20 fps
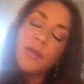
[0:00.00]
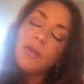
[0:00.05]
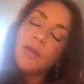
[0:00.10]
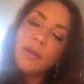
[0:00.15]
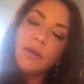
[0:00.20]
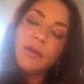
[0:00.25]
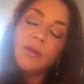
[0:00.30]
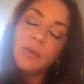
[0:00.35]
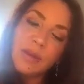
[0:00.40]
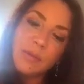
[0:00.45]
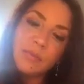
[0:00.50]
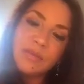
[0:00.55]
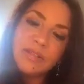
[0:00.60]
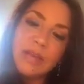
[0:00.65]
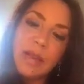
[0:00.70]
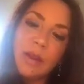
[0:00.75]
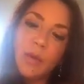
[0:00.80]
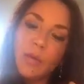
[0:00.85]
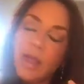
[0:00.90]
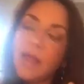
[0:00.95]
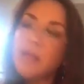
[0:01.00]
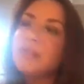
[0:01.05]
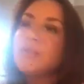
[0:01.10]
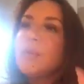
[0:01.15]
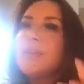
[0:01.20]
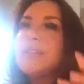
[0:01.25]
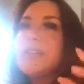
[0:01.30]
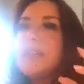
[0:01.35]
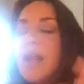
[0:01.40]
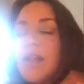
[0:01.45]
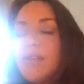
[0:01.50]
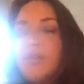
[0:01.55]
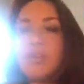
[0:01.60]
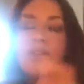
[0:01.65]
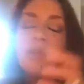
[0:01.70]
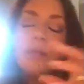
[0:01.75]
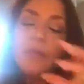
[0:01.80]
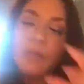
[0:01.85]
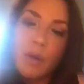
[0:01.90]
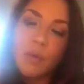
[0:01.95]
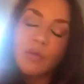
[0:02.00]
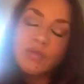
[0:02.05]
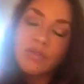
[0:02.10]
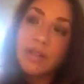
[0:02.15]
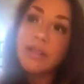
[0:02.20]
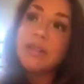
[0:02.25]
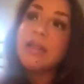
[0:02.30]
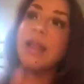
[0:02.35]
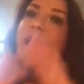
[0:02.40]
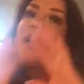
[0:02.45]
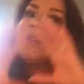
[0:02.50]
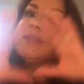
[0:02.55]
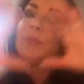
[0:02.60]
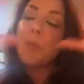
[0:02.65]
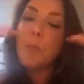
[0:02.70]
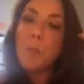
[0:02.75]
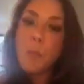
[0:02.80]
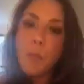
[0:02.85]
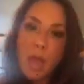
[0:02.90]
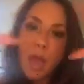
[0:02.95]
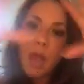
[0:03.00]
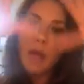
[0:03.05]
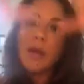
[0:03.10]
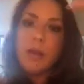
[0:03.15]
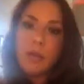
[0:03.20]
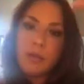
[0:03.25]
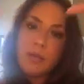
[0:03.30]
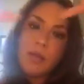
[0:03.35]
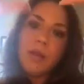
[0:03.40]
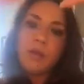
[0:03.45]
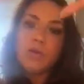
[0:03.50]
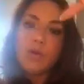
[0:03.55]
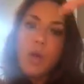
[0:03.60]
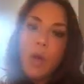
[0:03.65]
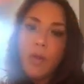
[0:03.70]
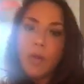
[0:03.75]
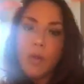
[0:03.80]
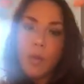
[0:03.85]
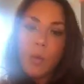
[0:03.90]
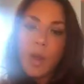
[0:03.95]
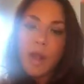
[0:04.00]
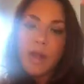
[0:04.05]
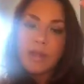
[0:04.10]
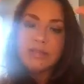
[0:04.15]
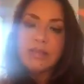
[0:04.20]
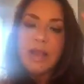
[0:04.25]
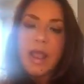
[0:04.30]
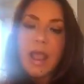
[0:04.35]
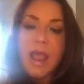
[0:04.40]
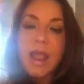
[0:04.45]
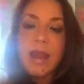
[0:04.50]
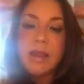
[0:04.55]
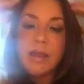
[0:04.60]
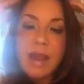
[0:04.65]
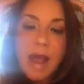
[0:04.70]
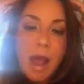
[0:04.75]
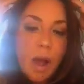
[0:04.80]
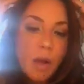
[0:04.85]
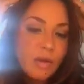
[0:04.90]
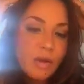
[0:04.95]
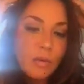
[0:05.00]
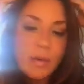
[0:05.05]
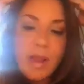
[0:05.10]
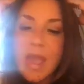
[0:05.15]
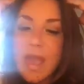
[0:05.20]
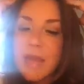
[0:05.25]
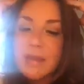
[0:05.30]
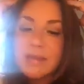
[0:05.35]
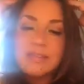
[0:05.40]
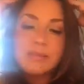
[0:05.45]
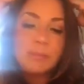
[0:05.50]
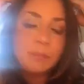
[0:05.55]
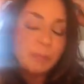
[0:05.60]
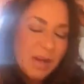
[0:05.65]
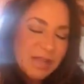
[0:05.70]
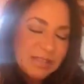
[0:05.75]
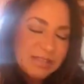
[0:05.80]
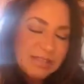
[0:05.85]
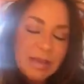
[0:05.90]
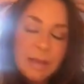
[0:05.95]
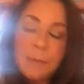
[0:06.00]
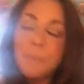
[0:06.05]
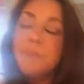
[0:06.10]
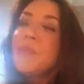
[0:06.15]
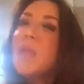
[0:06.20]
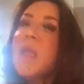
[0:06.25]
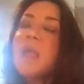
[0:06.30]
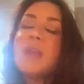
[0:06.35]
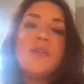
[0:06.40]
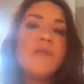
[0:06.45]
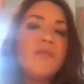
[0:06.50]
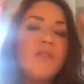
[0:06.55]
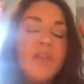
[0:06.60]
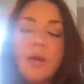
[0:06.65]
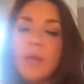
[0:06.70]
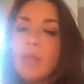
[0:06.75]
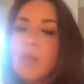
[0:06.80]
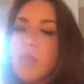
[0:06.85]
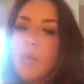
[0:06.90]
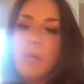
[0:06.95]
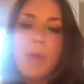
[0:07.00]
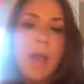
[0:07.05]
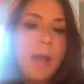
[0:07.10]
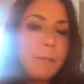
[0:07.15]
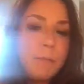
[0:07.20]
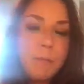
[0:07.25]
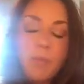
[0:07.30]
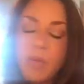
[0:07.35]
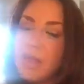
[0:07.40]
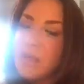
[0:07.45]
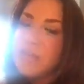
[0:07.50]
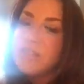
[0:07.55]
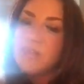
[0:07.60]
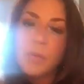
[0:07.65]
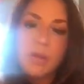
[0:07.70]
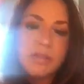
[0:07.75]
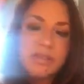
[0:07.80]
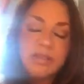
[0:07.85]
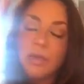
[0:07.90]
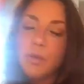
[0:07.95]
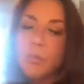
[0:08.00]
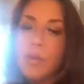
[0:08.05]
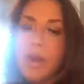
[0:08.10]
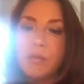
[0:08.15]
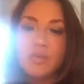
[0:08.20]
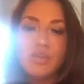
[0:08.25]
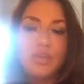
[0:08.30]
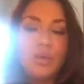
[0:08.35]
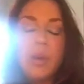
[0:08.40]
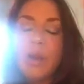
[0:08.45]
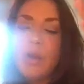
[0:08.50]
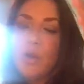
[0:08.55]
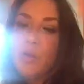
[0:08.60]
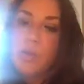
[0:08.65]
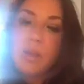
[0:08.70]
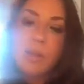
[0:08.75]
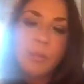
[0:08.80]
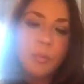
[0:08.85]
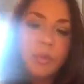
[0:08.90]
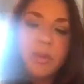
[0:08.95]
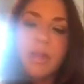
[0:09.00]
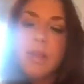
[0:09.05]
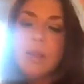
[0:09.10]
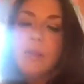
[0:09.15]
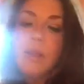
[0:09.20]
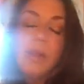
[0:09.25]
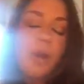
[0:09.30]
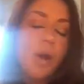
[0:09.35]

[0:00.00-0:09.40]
you know what I'm saying, okay? So it's not just those things. It's many things all at once. And now your head is buzzing and you feel like you've got bees buzzing around you and you're completely